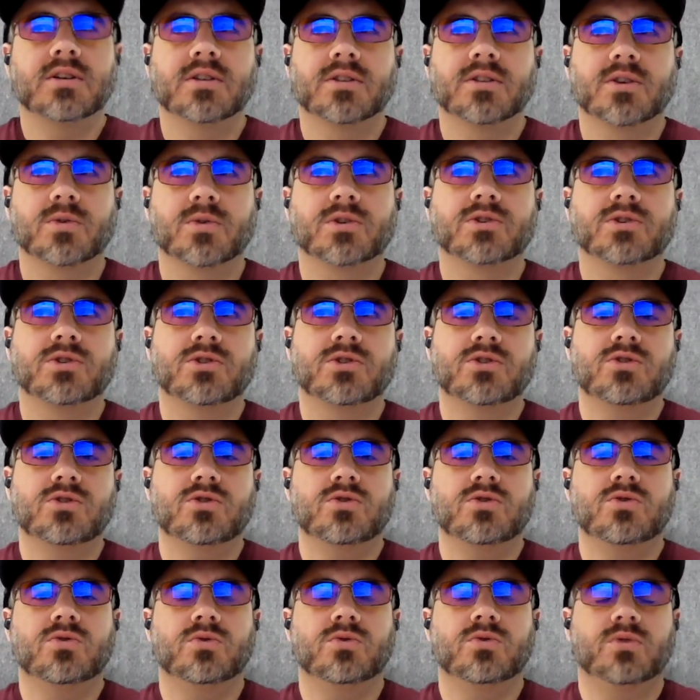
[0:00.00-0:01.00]
there were
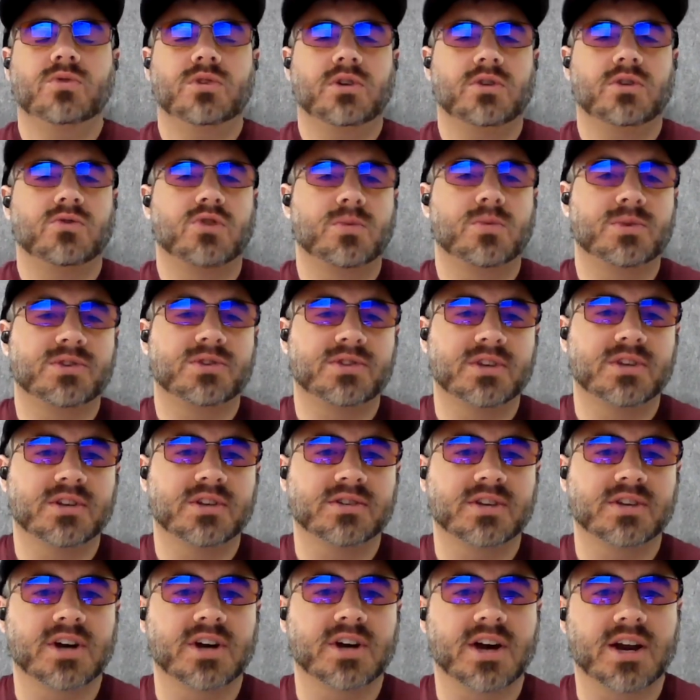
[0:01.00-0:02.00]
two enormous
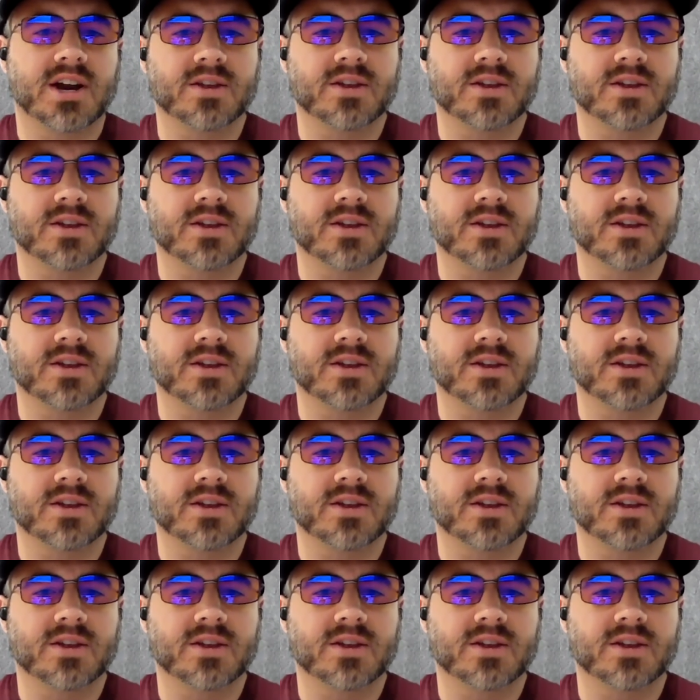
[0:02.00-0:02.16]
things I got out of